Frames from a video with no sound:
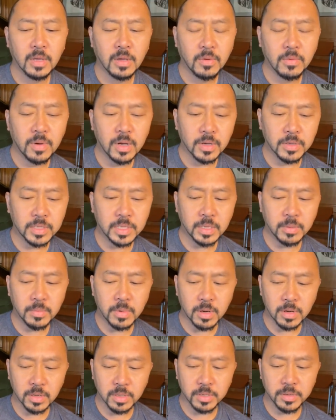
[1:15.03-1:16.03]
Well,
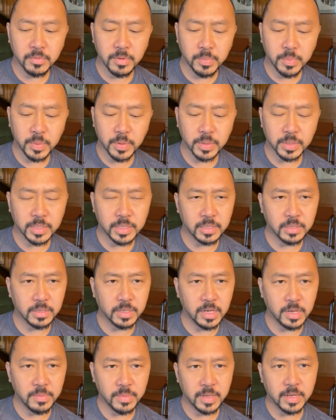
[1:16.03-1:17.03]
some early reports that are
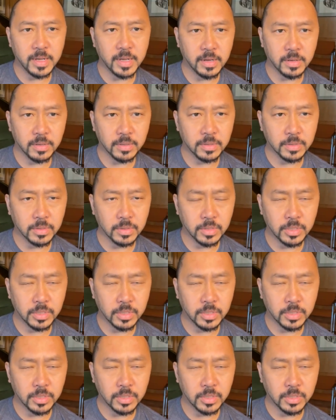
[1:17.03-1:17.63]
coming out